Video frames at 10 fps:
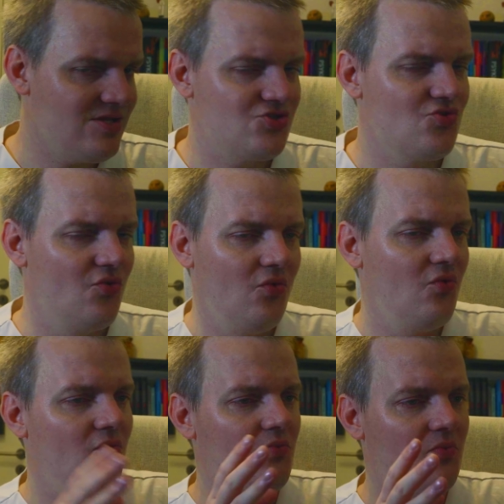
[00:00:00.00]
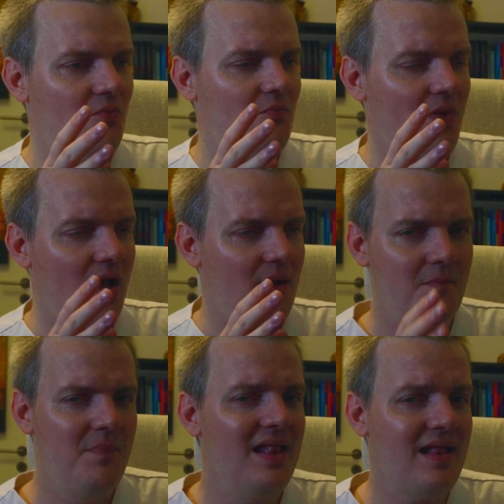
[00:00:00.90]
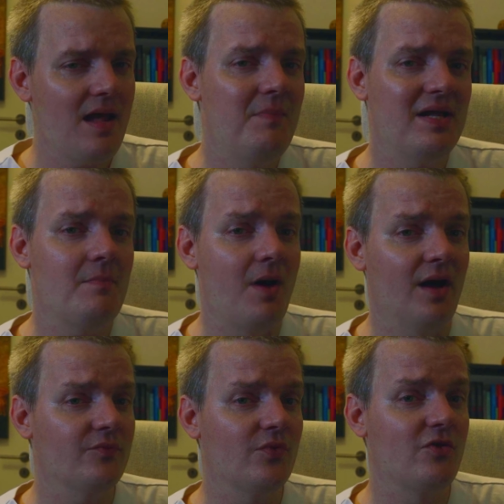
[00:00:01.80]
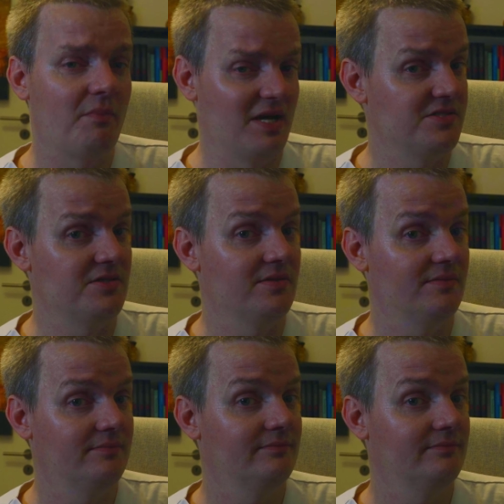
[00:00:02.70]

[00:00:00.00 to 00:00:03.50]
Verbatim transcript: to build a better bond with your patient.